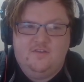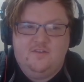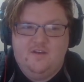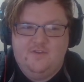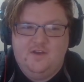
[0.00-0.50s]
is
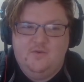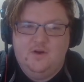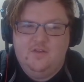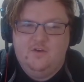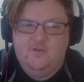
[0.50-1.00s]
definitely one
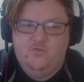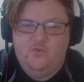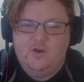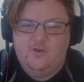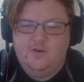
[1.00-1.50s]
of those
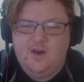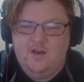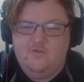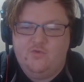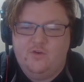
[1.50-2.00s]
weird
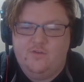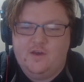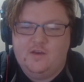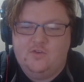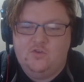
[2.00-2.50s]
guys where he's
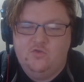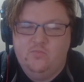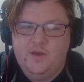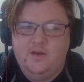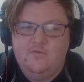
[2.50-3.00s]
like too
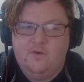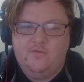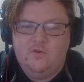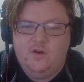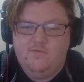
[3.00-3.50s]
big for
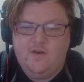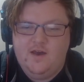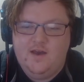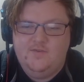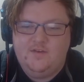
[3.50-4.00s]

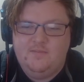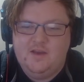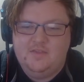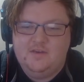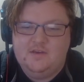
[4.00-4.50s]
45 to
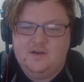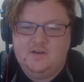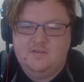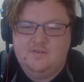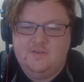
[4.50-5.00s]
make the cut
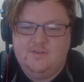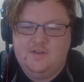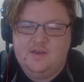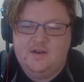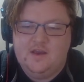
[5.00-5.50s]

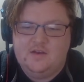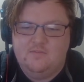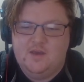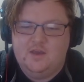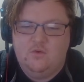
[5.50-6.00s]
consistently and like to
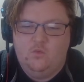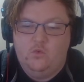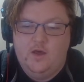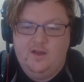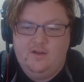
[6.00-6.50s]
make it
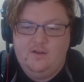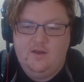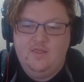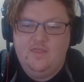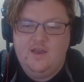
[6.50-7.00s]
well,
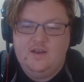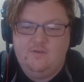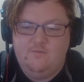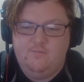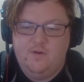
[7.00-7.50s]
and then
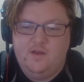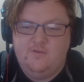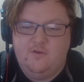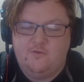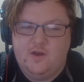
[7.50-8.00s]
he's
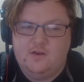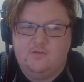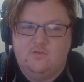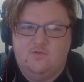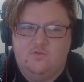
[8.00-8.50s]
also like
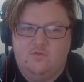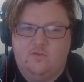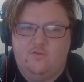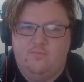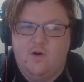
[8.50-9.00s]

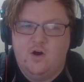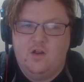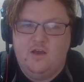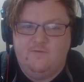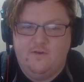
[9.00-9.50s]

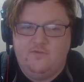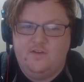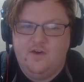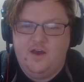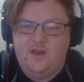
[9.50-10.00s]
small at
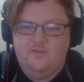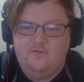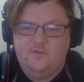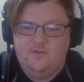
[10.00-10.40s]
55.